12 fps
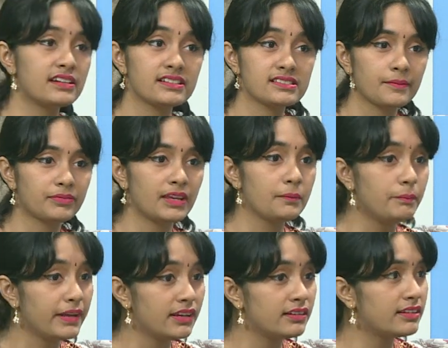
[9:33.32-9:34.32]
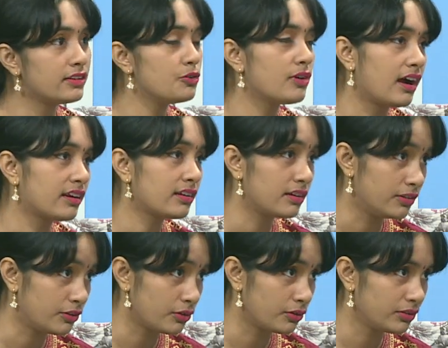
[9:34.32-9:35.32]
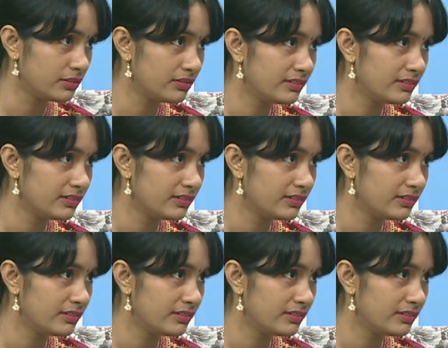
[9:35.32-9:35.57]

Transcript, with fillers: it's something big that you can't control.